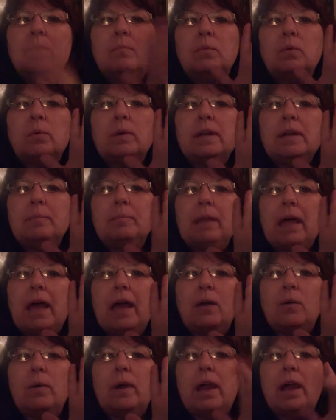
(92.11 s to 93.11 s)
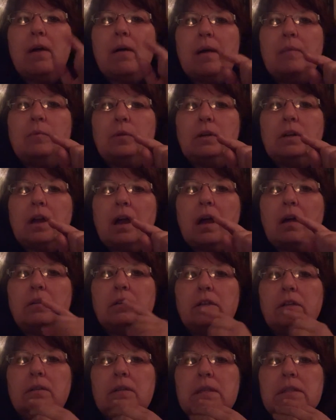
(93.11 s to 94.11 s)
Maria Blackwell, I'm going to call
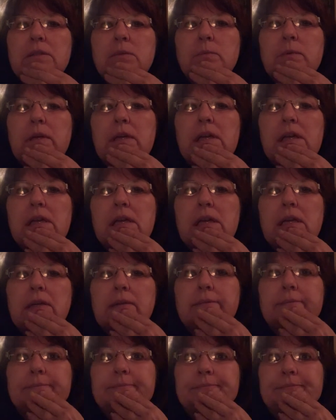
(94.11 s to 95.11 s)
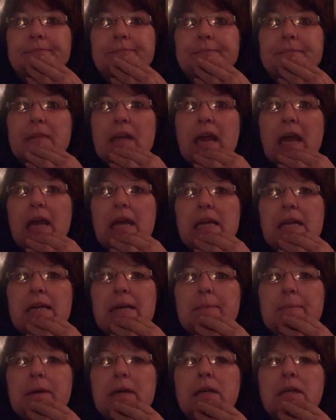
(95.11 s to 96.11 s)
you this week. I
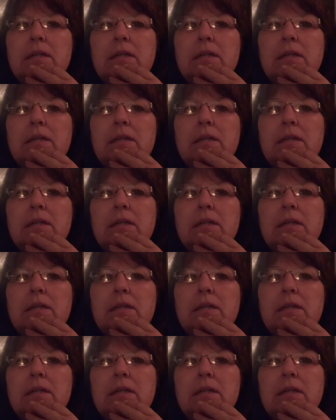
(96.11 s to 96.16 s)
am.